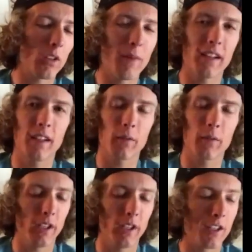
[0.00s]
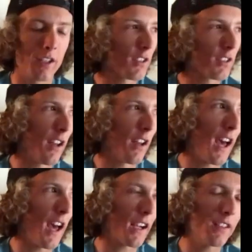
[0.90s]
Boulder makes it really interesting
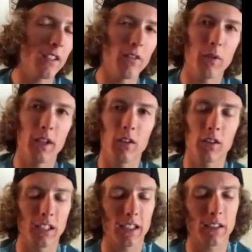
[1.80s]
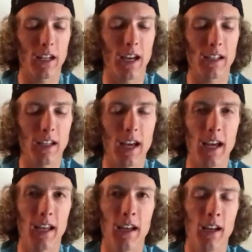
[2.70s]
on that, because even when it looks like it's a nice
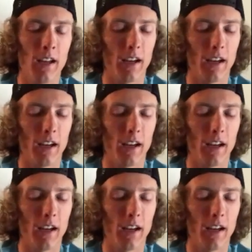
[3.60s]
day,